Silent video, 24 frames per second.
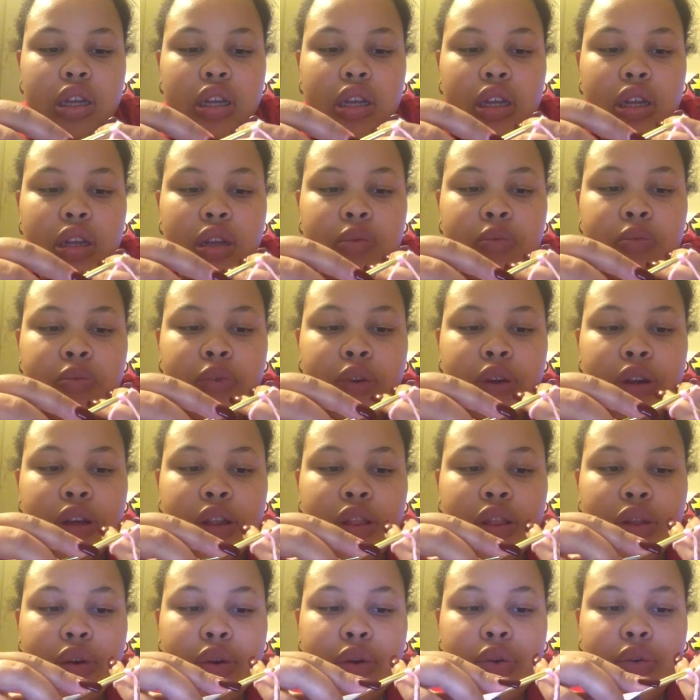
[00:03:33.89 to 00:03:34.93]
and bring it
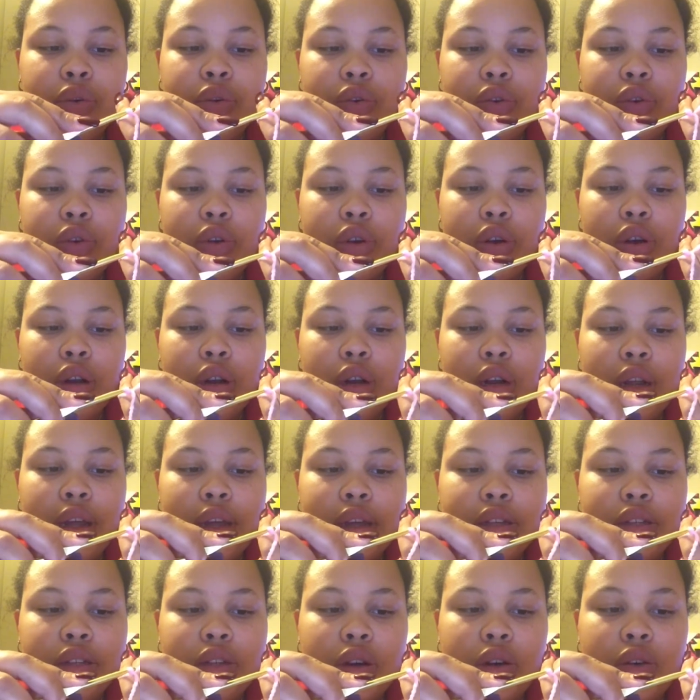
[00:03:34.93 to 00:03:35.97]
through like
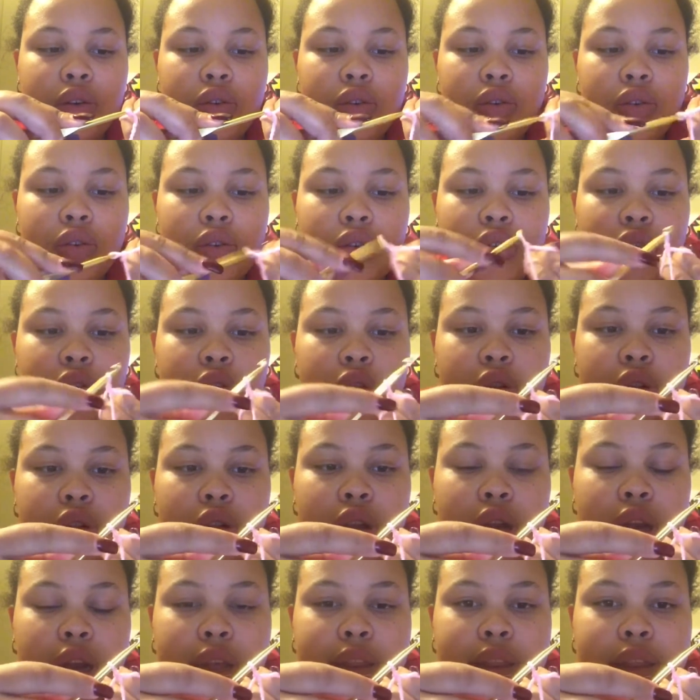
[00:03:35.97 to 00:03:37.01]
so,
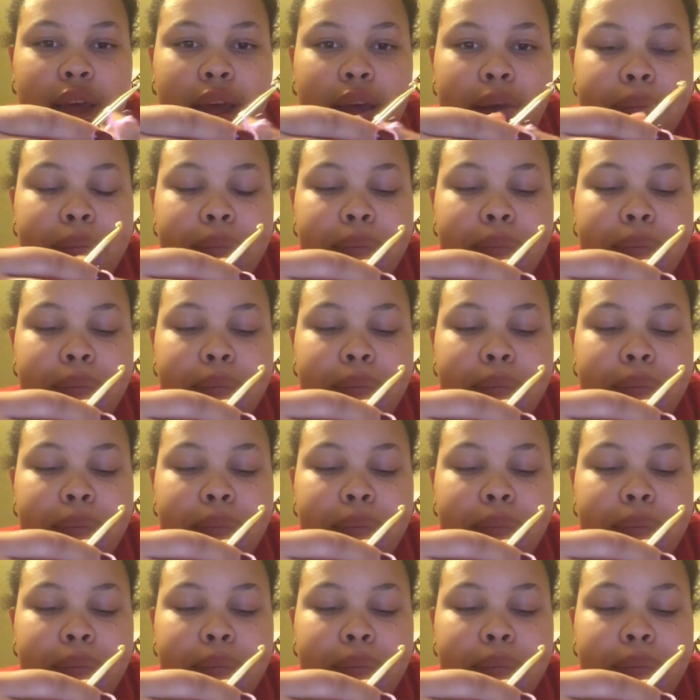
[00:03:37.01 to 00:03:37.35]
like that.